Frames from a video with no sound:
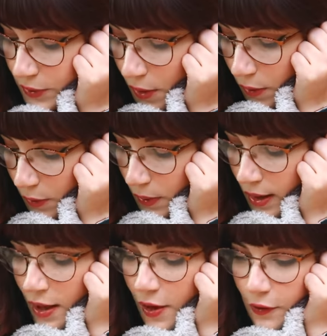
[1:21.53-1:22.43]
So
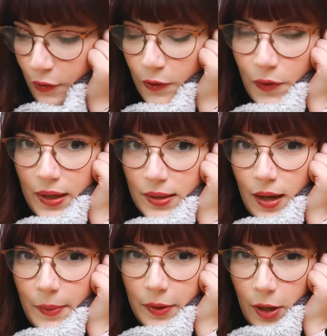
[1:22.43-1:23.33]
for the first
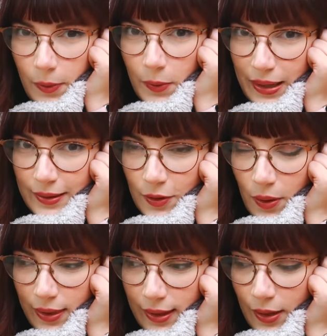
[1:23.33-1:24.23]
time in a couple of weeks
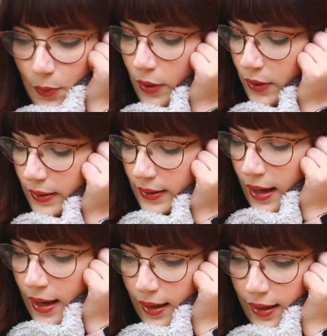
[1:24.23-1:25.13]
ago, I think it was,
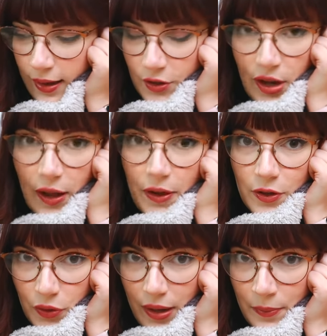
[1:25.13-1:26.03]
he actually had
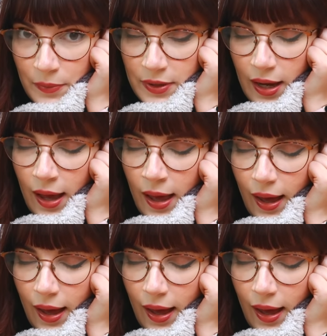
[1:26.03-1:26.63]
that trimmed,